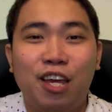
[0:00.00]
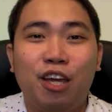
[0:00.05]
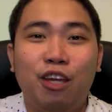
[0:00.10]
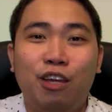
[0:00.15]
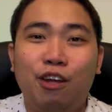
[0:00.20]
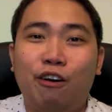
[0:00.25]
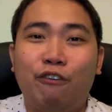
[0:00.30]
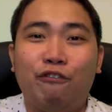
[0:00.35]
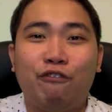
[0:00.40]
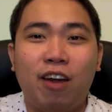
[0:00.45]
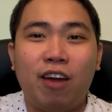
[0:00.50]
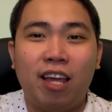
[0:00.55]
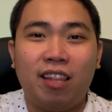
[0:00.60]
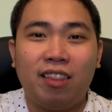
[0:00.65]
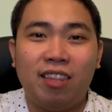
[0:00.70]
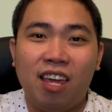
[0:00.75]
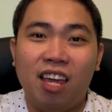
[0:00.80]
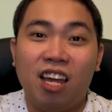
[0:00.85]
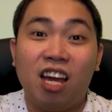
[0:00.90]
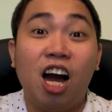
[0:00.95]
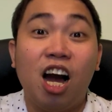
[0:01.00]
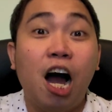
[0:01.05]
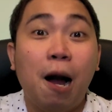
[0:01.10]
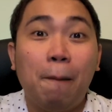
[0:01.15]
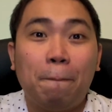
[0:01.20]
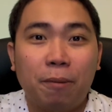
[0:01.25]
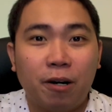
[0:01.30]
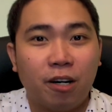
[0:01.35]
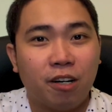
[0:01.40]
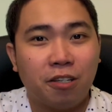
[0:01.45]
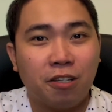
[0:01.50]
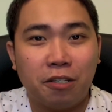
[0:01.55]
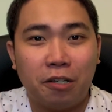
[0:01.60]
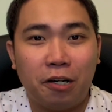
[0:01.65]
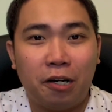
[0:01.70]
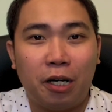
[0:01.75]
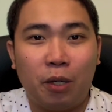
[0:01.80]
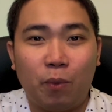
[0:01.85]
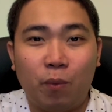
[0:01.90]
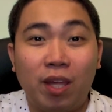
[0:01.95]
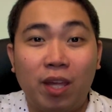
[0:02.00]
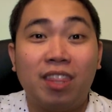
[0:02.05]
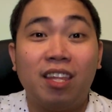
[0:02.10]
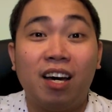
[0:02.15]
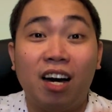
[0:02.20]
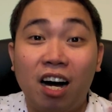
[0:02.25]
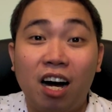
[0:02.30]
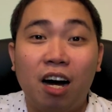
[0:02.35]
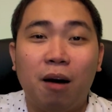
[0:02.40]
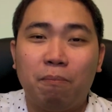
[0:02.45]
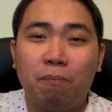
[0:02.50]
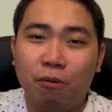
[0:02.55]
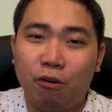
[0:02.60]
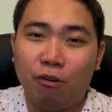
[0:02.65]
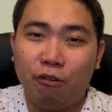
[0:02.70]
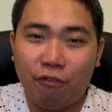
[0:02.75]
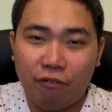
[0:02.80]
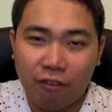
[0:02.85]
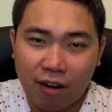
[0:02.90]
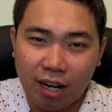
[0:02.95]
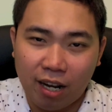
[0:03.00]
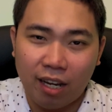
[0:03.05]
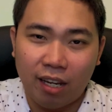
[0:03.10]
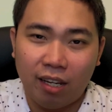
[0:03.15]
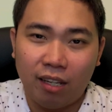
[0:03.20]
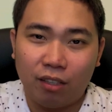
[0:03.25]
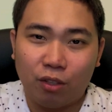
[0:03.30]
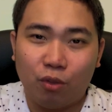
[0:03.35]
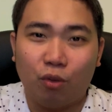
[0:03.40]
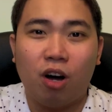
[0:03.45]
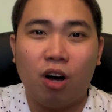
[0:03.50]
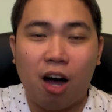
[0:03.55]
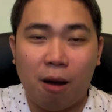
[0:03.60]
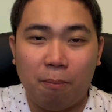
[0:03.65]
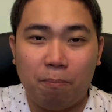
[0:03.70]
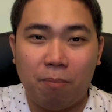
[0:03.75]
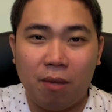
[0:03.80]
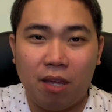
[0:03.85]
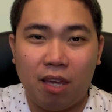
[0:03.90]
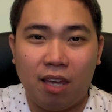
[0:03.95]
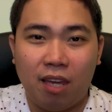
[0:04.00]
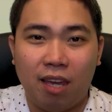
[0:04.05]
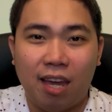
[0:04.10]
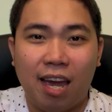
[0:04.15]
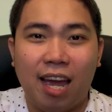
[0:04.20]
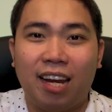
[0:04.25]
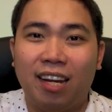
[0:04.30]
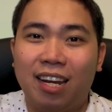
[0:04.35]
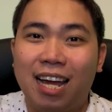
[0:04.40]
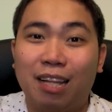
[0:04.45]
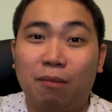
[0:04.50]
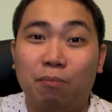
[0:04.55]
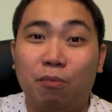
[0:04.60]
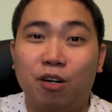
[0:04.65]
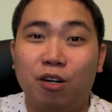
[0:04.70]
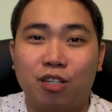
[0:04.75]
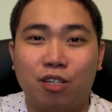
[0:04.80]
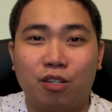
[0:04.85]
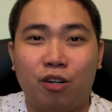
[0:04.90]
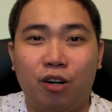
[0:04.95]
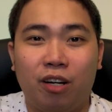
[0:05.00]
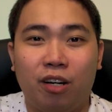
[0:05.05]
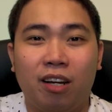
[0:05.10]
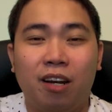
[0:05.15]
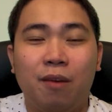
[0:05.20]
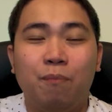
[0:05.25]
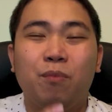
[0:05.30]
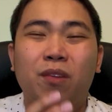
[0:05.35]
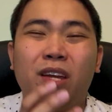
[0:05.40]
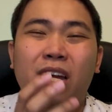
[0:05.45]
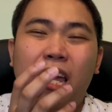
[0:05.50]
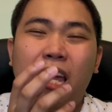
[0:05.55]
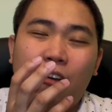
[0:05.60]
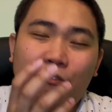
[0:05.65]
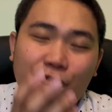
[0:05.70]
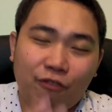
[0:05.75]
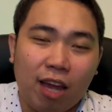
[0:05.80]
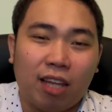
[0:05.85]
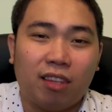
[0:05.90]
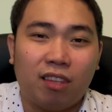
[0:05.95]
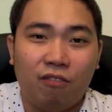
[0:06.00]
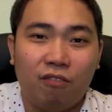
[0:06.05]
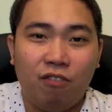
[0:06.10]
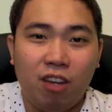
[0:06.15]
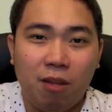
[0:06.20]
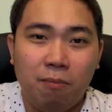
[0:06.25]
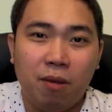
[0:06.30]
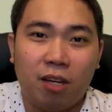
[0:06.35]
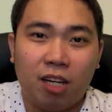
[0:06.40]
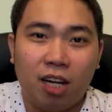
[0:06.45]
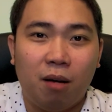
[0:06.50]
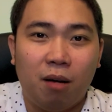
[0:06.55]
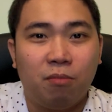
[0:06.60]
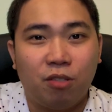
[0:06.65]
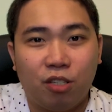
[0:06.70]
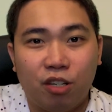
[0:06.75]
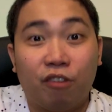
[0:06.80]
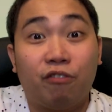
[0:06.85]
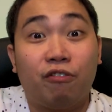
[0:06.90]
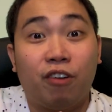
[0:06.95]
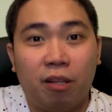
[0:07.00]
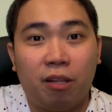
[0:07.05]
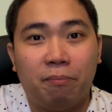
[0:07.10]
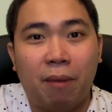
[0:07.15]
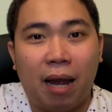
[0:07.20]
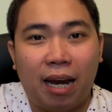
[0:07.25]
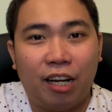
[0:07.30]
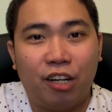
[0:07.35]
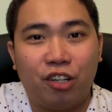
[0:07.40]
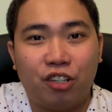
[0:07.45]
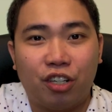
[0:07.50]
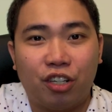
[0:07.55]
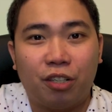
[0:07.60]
you're finding a person with a profile to copy, and that person effectively becomes your fund manager.